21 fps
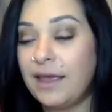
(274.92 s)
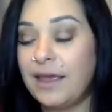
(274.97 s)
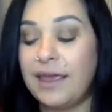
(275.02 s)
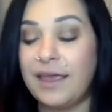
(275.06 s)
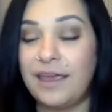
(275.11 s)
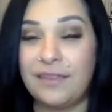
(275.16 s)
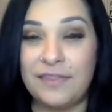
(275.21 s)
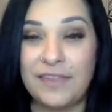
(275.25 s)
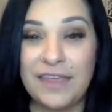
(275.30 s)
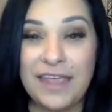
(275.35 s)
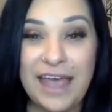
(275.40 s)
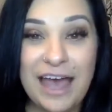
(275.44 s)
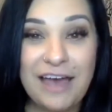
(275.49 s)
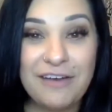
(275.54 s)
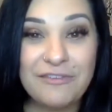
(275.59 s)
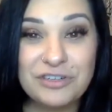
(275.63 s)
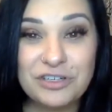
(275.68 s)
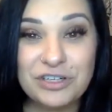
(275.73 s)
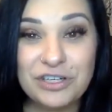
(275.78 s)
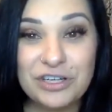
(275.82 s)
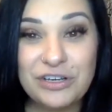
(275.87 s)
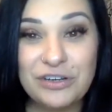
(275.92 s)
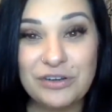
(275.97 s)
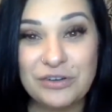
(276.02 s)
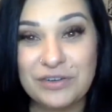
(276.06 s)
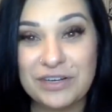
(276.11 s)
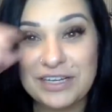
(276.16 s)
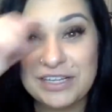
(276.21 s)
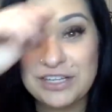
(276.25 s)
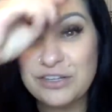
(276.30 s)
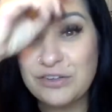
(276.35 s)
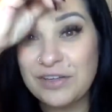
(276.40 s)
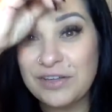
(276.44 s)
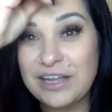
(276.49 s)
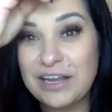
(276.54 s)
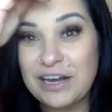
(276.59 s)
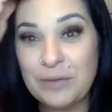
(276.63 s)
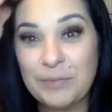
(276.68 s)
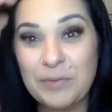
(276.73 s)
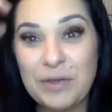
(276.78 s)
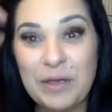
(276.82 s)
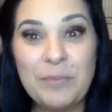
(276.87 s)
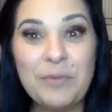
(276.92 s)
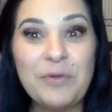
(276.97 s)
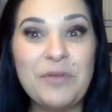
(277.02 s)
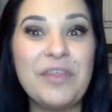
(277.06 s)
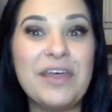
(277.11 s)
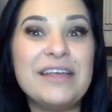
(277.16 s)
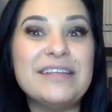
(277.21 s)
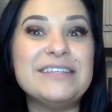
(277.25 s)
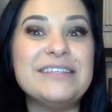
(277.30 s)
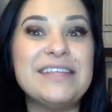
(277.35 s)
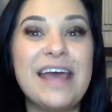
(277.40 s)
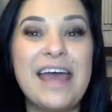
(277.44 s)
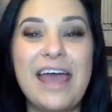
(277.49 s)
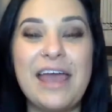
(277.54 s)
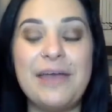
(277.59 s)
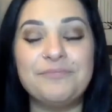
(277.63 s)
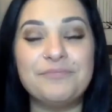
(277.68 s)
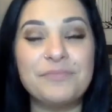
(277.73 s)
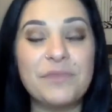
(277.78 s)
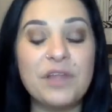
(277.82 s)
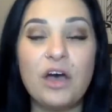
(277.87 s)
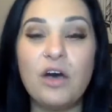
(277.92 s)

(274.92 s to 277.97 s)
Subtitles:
In the afternoon, you'll hear people that say,